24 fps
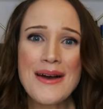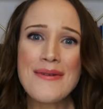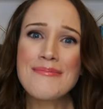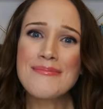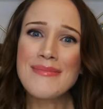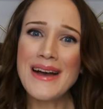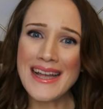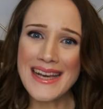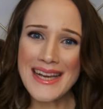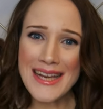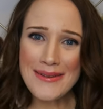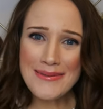
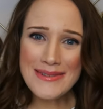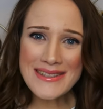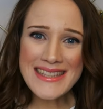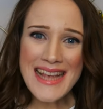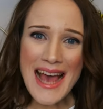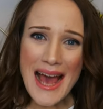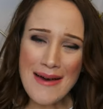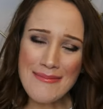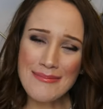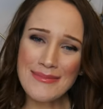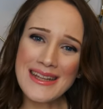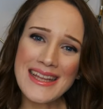My name is
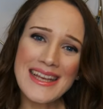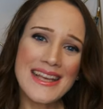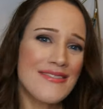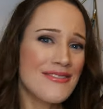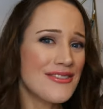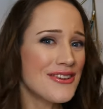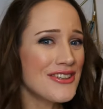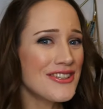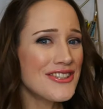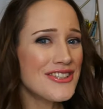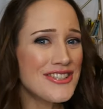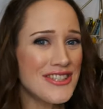Emily
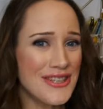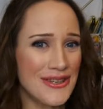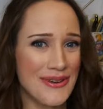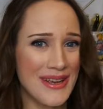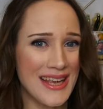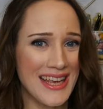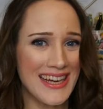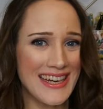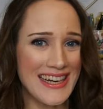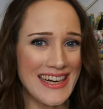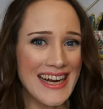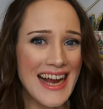if you're new
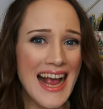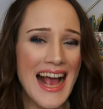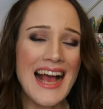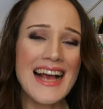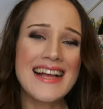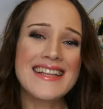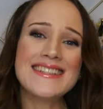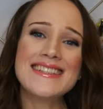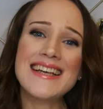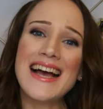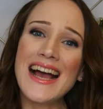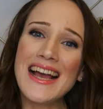here
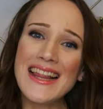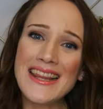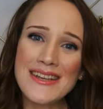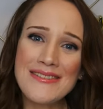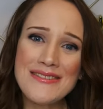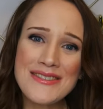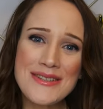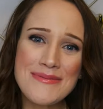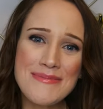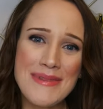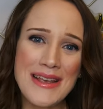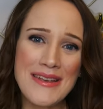and I
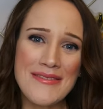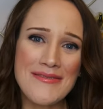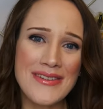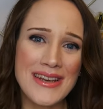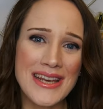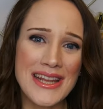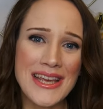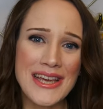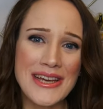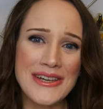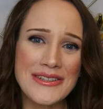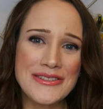love to make
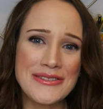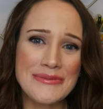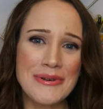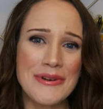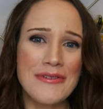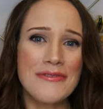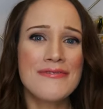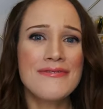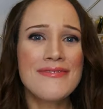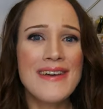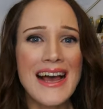videos about